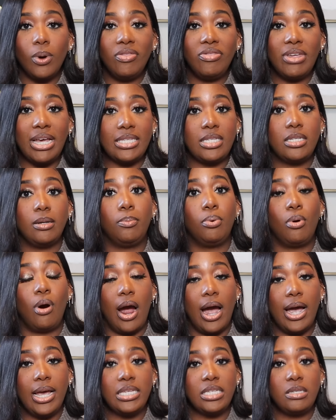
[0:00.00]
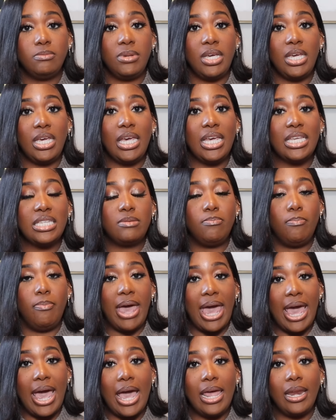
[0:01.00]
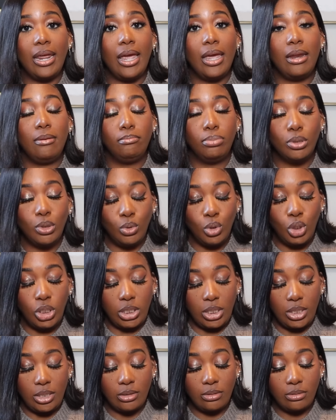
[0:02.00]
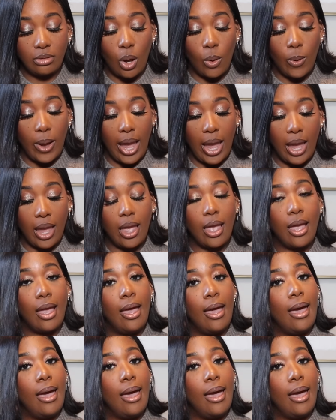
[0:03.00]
one that surprised me is Bad and Bougie, okay?